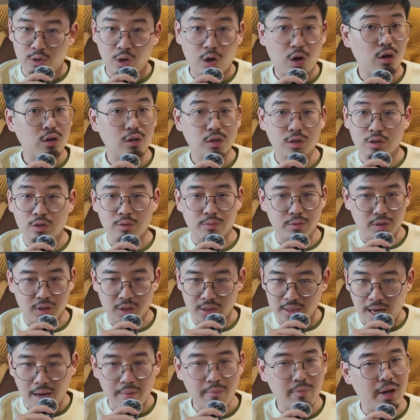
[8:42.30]
Dogs,
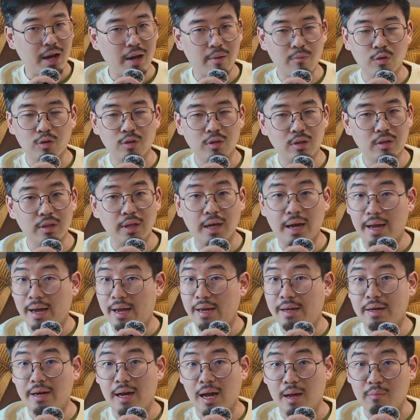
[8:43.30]
which is Amber Emerald,
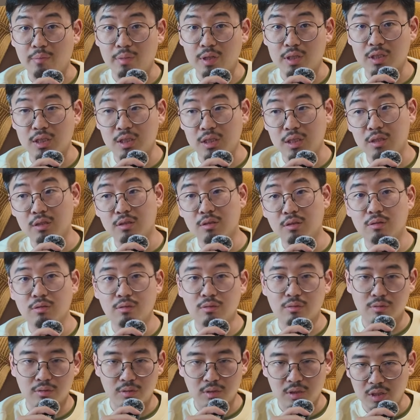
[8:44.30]
and Amber
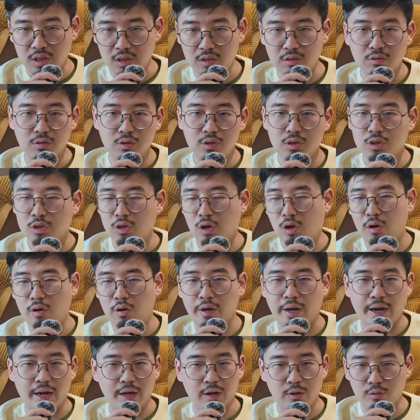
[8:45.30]
Steel, Steel
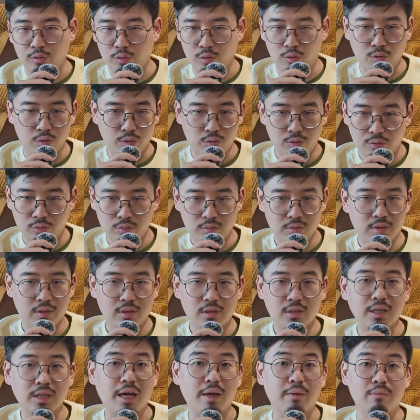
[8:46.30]
Song aggro
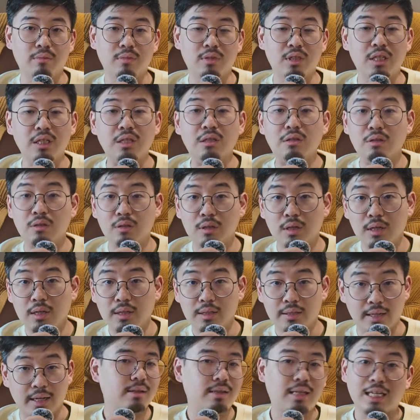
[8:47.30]
type deal
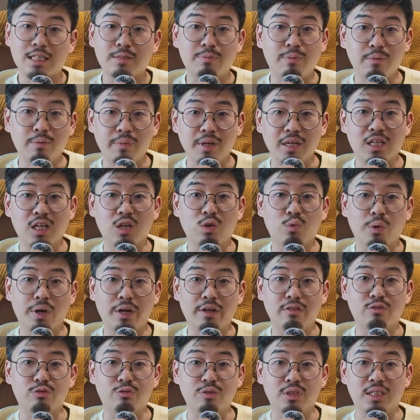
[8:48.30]
that's been making
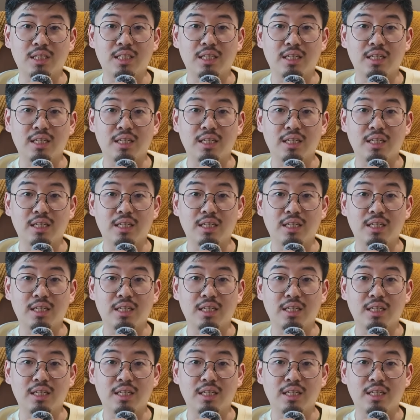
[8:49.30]
waves